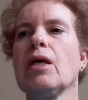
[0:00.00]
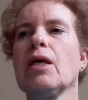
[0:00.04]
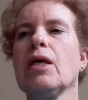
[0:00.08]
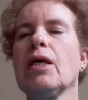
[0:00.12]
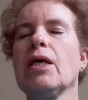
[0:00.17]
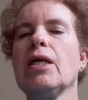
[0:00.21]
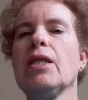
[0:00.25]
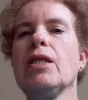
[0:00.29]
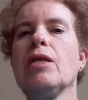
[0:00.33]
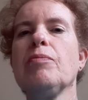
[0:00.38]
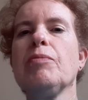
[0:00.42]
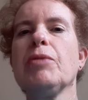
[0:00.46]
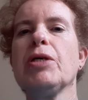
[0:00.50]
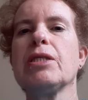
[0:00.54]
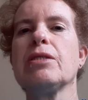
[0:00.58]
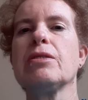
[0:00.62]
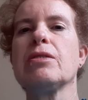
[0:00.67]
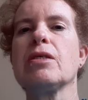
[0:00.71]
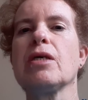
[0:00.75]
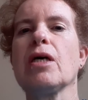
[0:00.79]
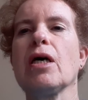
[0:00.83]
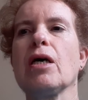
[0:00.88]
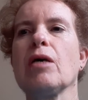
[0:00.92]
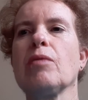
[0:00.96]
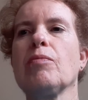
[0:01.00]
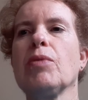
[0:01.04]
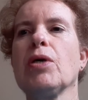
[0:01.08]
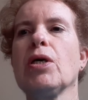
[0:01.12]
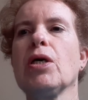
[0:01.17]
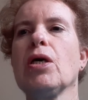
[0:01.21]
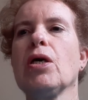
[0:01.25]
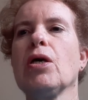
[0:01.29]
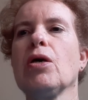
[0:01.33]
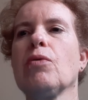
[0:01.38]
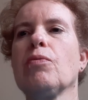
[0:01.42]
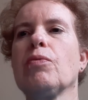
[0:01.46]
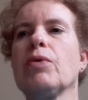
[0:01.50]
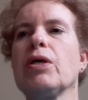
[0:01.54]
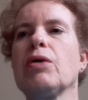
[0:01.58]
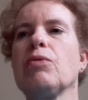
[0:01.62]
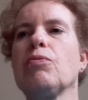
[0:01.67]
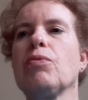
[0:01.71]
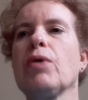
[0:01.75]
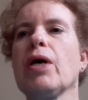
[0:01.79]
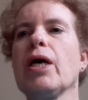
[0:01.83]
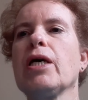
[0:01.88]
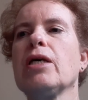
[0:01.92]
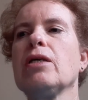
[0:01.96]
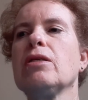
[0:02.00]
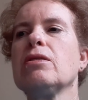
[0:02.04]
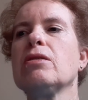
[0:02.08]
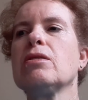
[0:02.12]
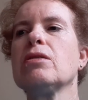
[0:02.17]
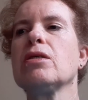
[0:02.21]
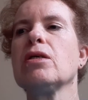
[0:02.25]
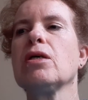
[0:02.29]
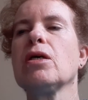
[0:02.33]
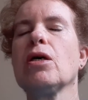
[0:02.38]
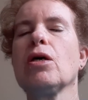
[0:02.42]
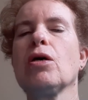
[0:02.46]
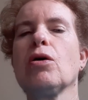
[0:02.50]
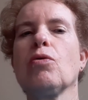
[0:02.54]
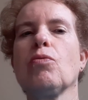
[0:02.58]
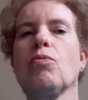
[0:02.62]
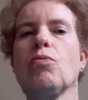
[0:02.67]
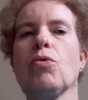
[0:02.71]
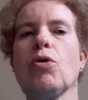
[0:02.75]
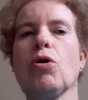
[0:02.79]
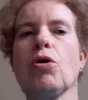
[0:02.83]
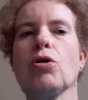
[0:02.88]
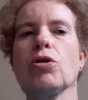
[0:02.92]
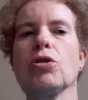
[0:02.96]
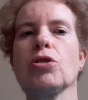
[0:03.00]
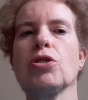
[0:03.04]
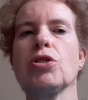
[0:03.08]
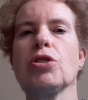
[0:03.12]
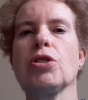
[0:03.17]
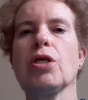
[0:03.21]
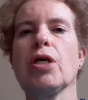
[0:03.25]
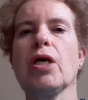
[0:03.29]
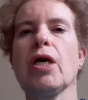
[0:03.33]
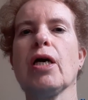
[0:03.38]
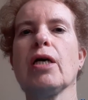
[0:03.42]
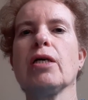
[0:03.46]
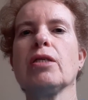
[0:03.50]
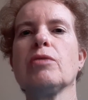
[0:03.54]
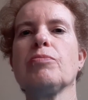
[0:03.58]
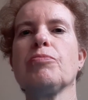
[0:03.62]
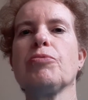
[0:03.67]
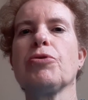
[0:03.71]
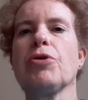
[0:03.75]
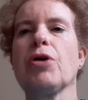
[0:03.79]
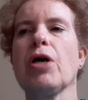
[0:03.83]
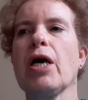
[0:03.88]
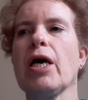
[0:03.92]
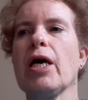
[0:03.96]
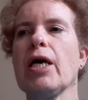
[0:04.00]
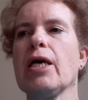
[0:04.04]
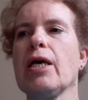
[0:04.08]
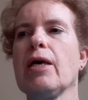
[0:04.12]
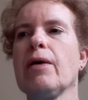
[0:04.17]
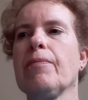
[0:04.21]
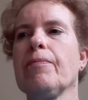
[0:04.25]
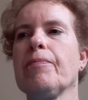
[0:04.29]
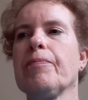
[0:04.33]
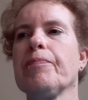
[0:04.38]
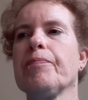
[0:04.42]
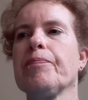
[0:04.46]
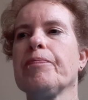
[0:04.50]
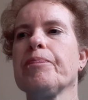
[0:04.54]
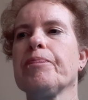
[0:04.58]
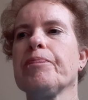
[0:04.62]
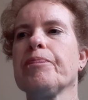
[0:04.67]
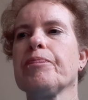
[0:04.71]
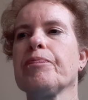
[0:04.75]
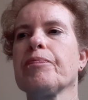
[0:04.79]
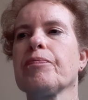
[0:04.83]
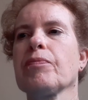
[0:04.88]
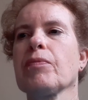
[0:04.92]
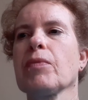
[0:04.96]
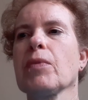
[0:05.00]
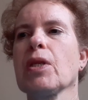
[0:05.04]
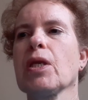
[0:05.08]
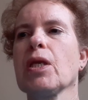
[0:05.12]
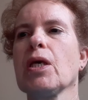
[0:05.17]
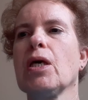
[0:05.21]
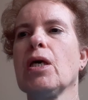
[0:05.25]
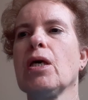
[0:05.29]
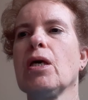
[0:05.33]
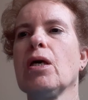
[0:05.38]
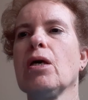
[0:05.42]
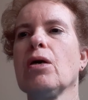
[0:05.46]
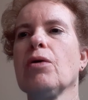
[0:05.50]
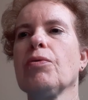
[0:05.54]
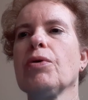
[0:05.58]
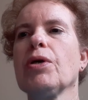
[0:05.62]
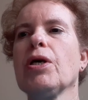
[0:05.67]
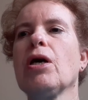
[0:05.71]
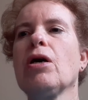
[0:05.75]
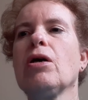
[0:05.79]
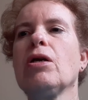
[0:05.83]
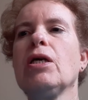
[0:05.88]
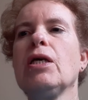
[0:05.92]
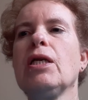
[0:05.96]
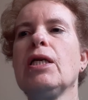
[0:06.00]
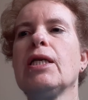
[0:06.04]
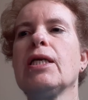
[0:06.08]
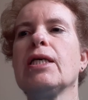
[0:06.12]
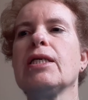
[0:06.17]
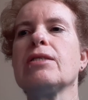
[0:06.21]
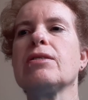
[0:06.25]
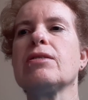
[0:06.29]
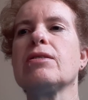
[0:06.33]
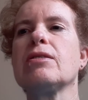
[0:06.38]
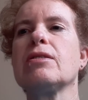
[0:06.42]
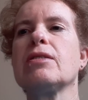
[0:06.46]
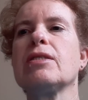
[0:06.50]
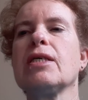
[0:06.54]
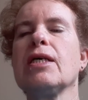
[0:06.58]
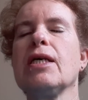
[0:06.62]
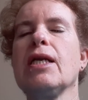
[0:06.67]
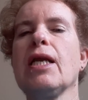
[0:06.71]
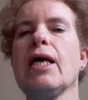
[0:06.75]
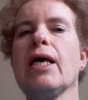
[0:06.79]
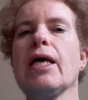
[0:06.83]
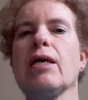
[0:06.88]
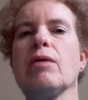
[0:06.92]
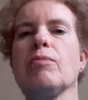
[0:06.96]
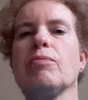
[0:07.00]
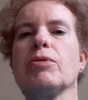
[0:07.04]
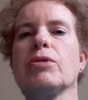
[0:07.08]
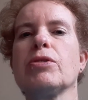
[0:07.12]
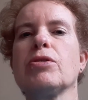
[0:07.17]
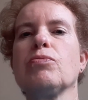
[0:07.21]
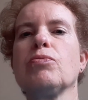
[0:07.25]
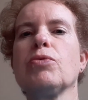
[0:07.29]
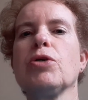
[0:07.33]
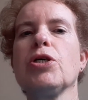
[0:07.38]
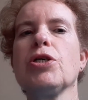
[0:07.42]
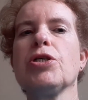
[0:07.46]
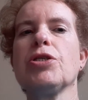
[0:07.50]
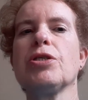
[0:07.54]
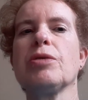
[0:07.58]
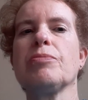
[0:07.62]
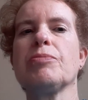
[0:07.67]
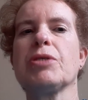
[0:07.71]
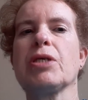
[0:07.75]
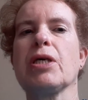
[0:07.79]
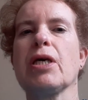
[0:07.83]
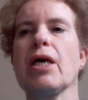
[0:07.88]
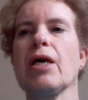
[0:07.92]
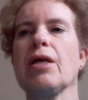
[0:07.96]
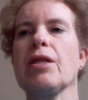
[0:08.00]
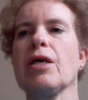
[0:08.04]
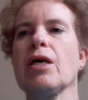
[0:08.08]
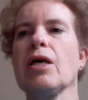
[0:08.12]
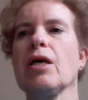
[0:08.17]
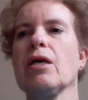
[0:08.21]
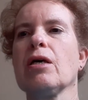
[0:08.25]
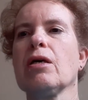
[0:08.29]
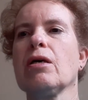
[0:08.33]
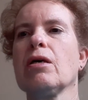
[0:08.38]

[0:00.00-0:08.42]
In the meantime, we wait, watch, and pray. We are at least still able to worship together.